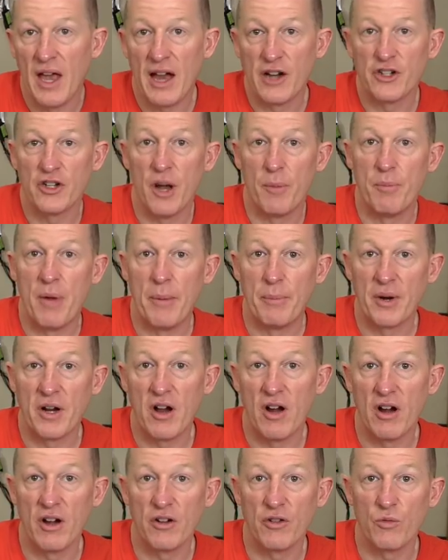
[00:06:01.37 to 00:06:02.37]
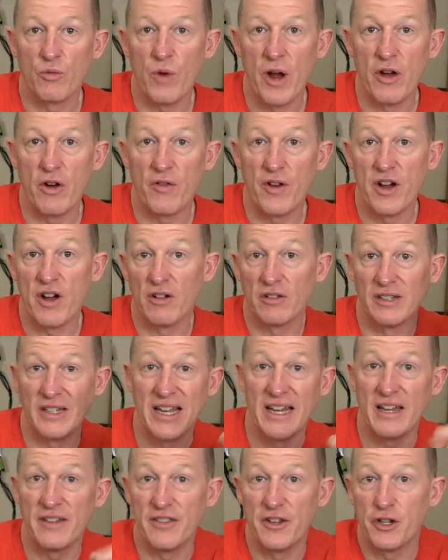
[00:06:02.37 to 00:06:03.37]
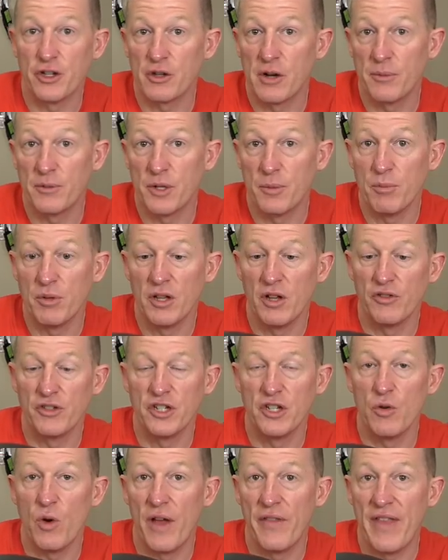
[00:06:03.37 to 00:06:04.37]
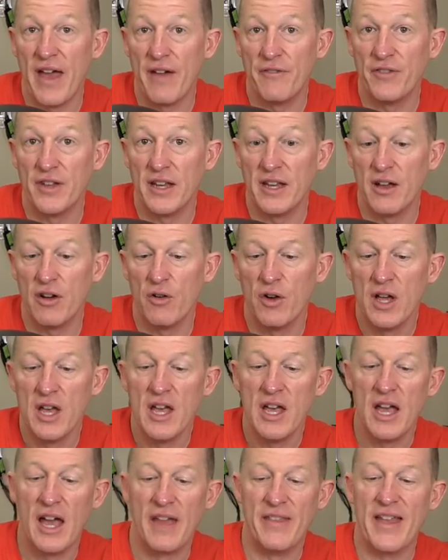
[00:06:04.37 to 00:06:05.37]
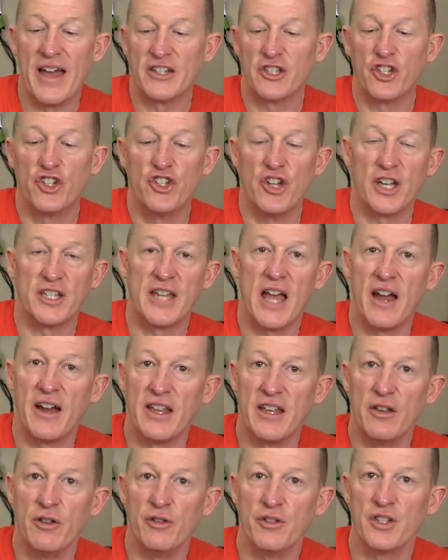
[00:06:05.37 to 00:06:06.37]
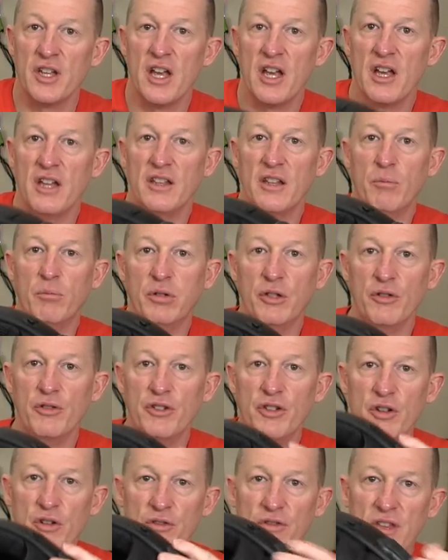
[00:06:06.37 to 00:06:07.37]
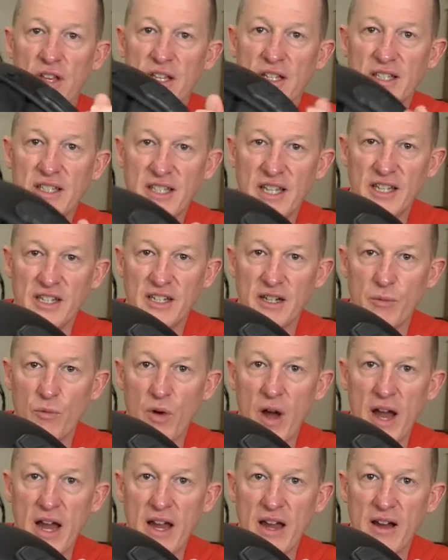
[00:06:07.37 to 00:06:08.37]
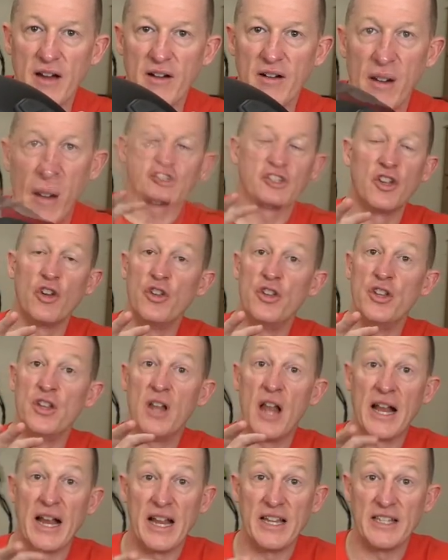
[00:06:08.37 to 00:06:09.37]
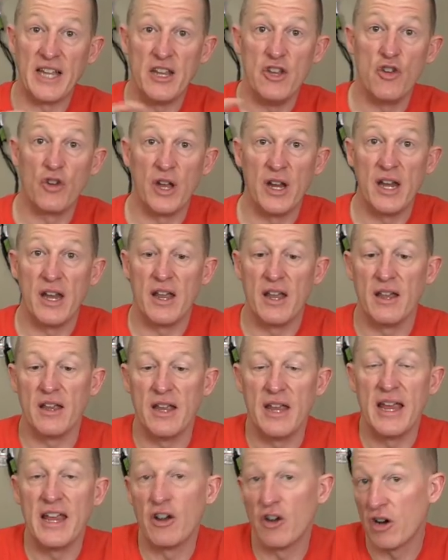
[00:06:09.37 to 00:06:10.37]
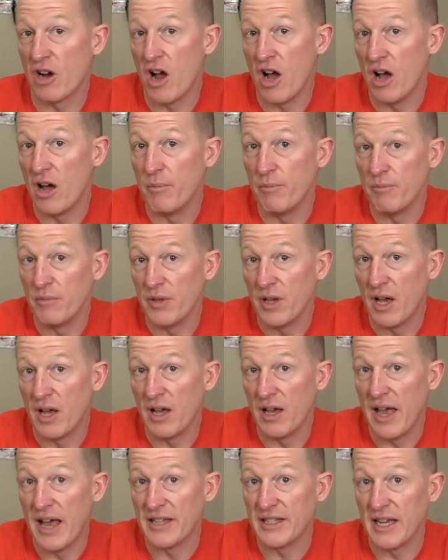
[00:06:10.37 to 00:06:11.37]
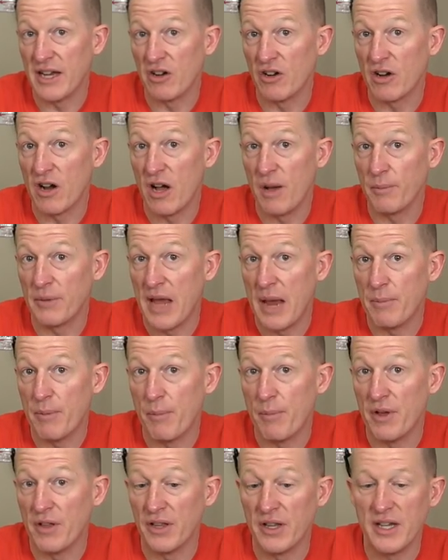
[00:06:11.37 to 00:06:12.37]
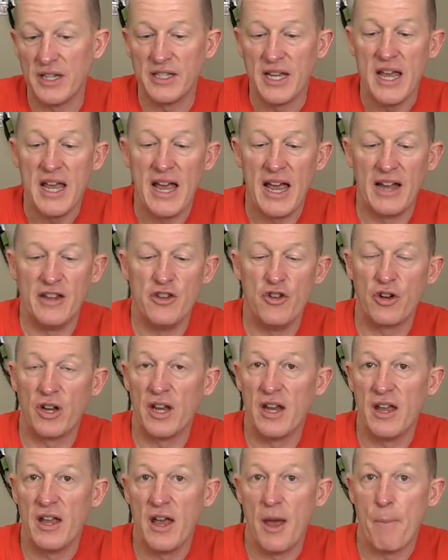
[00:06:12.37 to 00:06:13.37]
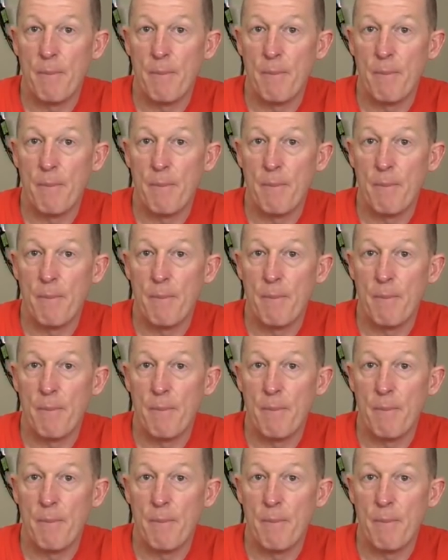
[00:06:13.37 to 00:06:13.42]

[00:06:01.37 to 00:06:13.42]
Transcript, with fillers: actually, I'll pop a card right over here, link in the description below too on that video. And that's just how to use the Bluetooth system right here. So you, like I say, you can intercom, uh, has intercom capabilities, and you can